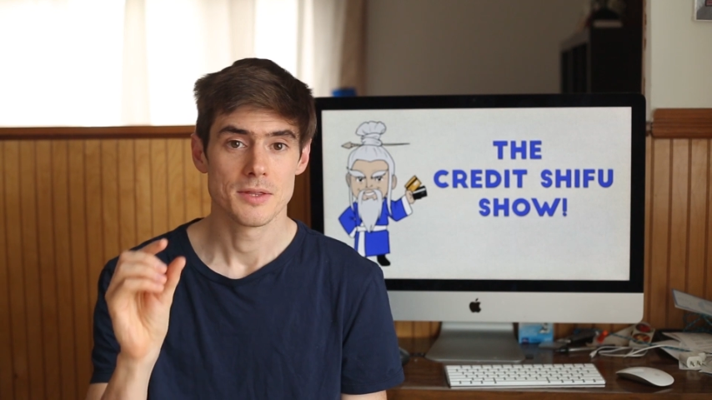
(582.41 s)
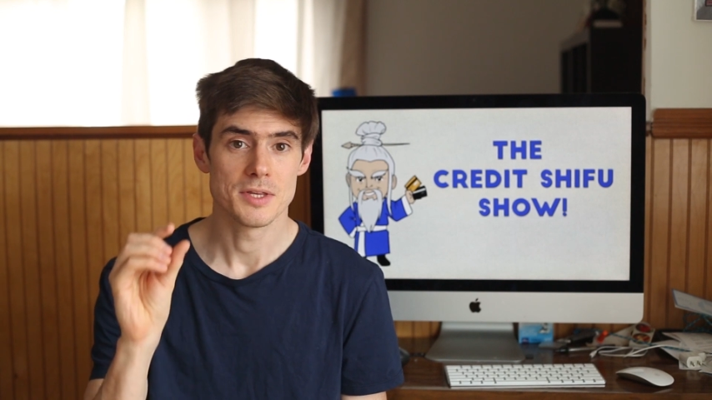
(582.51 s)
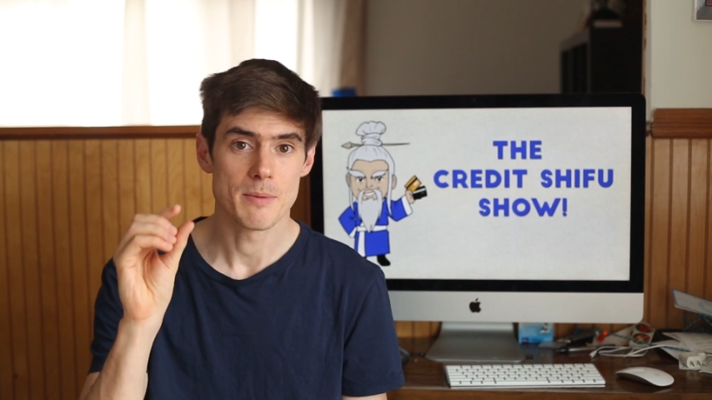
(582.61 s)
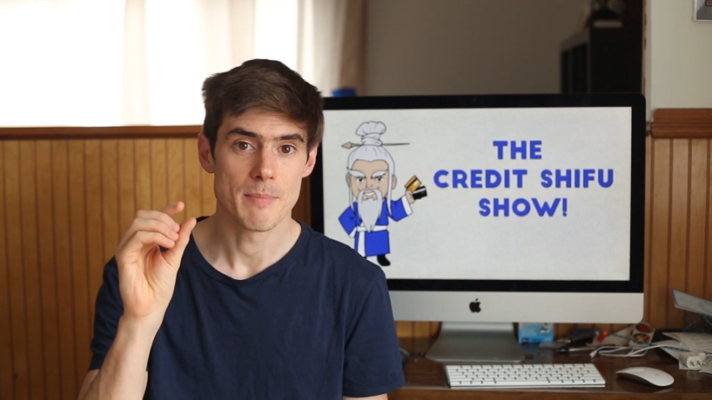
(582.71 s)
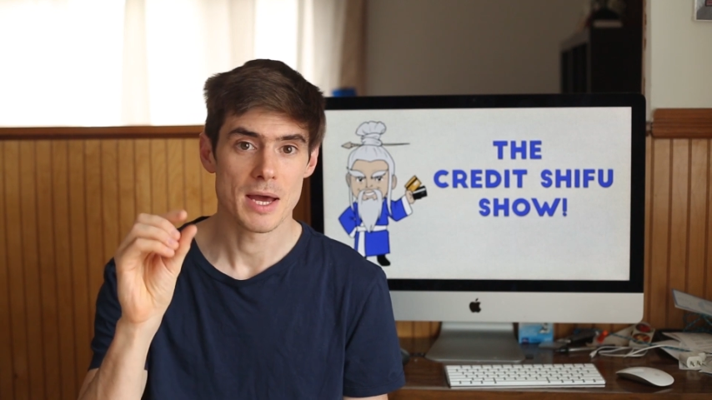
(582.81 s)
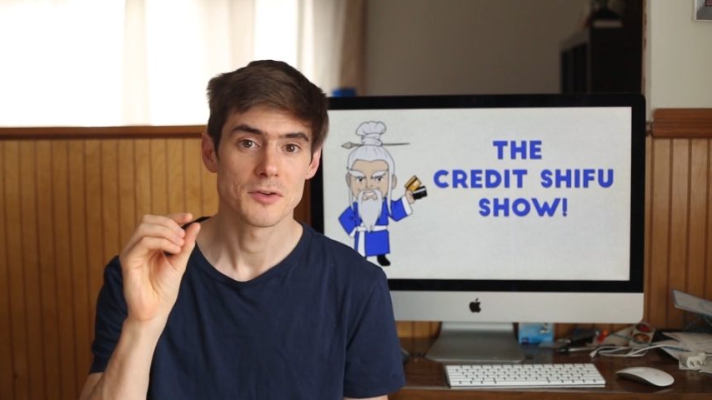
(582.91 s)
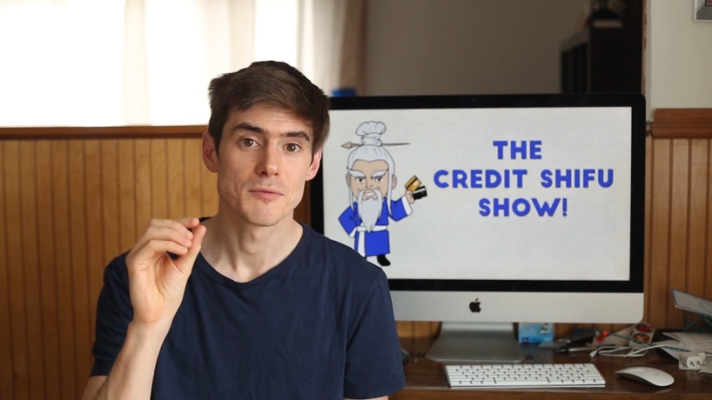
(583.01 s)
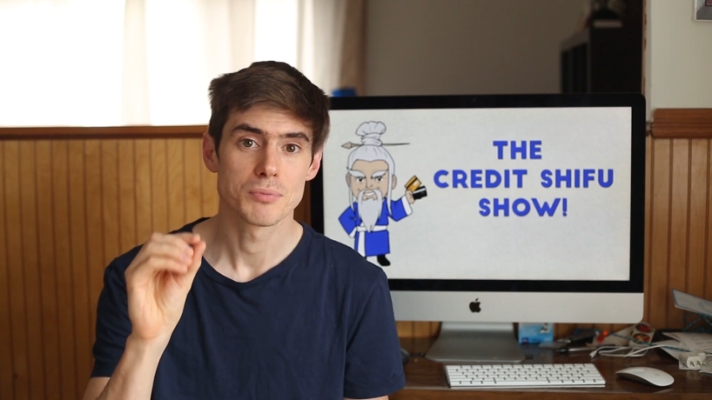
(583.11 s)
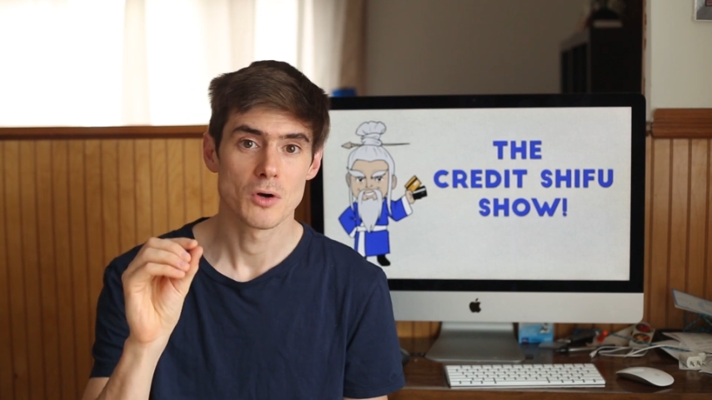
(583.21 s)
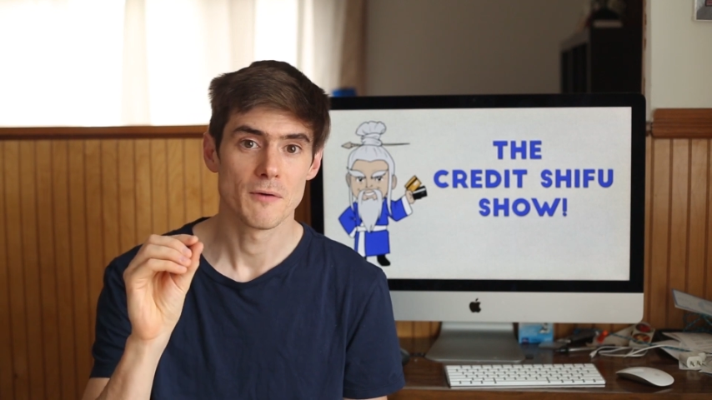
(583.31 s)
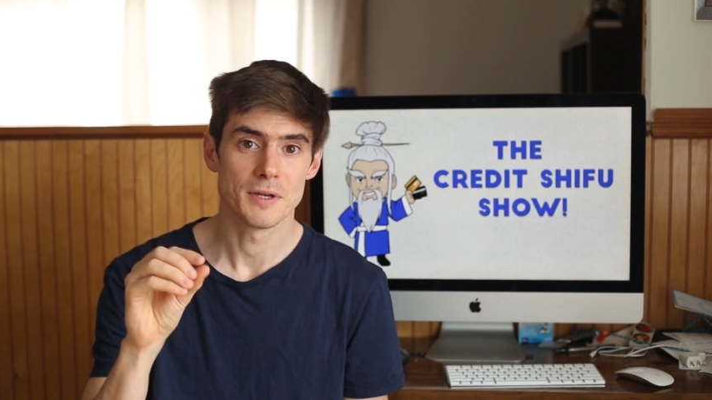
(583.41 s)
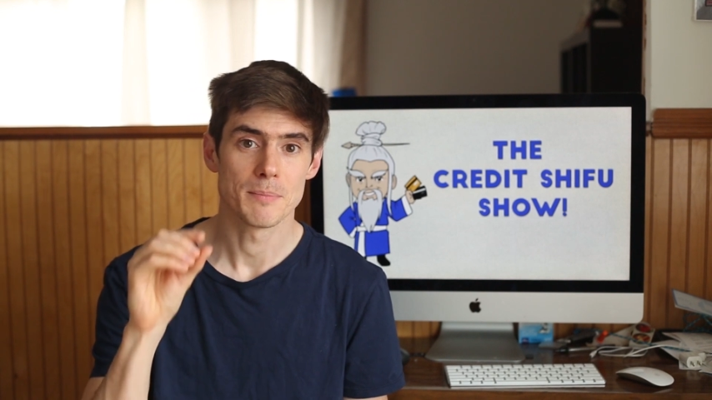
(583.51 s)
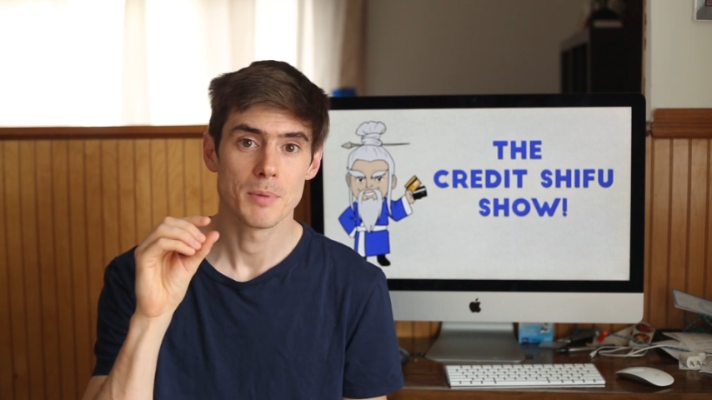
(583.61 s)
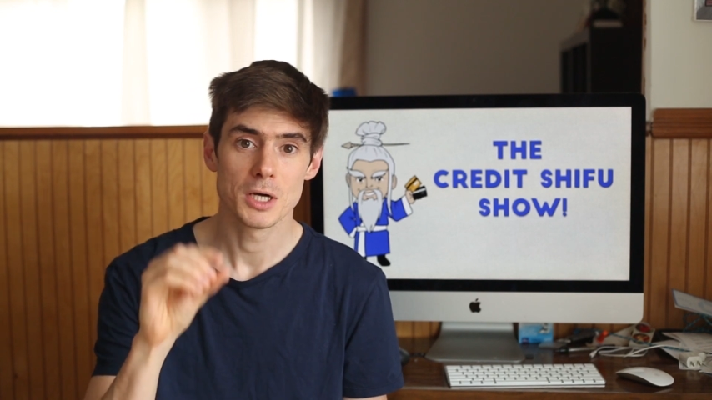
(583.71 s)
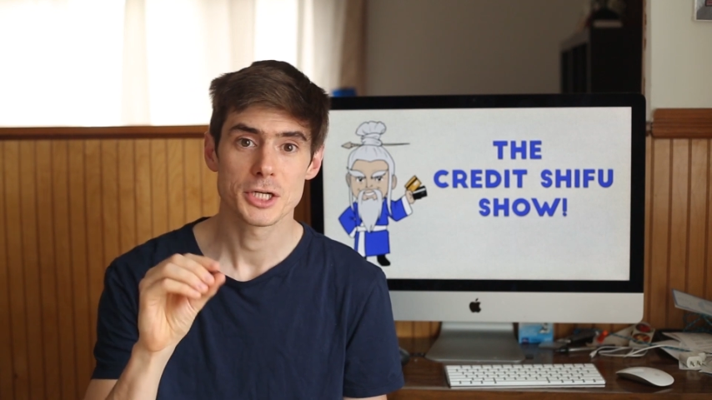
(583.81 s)
the amount of
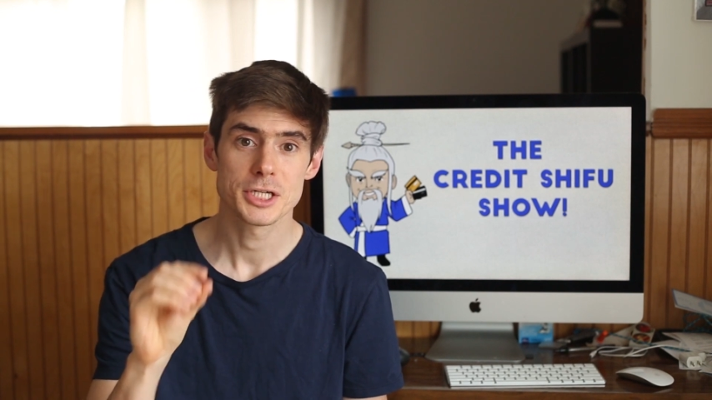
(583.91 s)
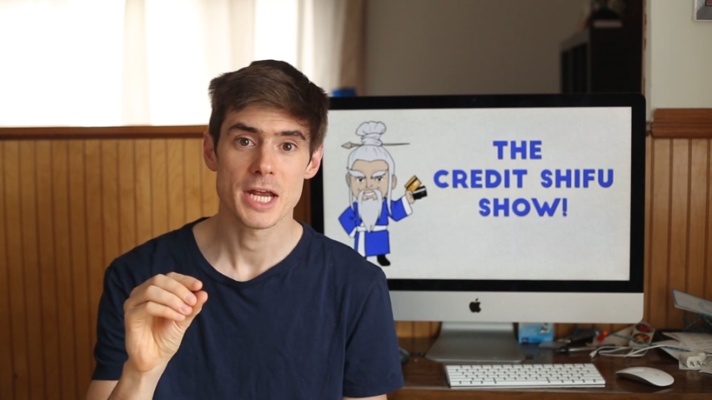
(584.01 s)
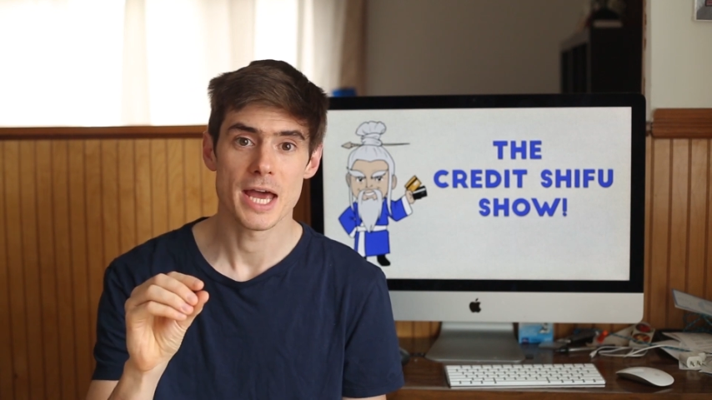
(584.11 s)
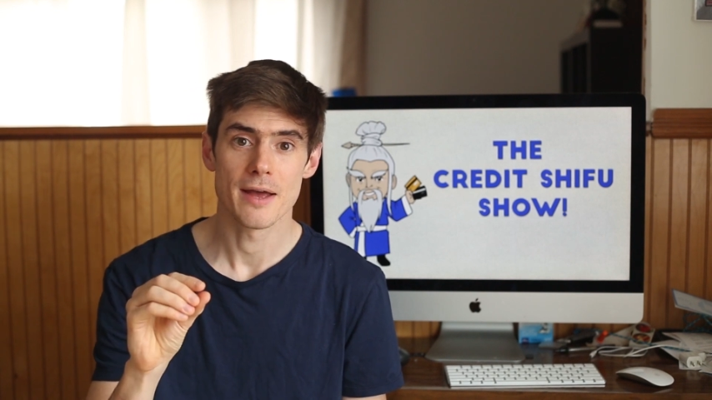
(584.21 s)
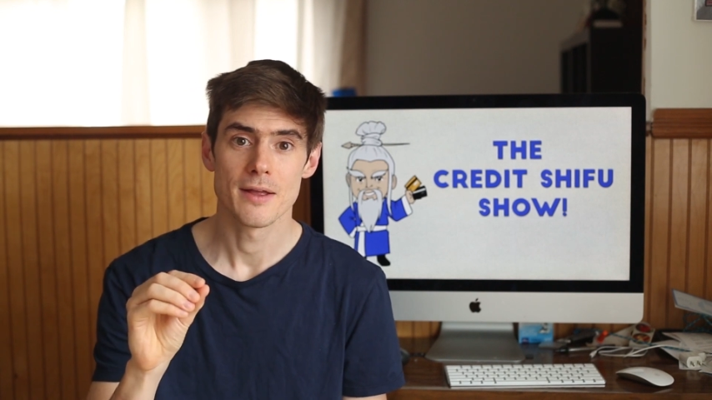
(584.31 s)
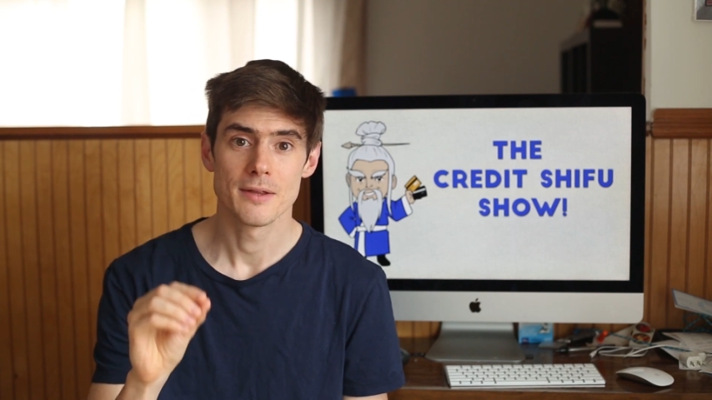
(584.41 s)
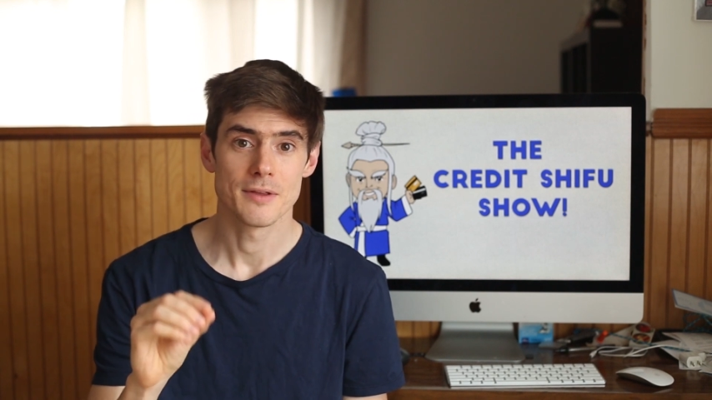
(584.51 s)
profit per share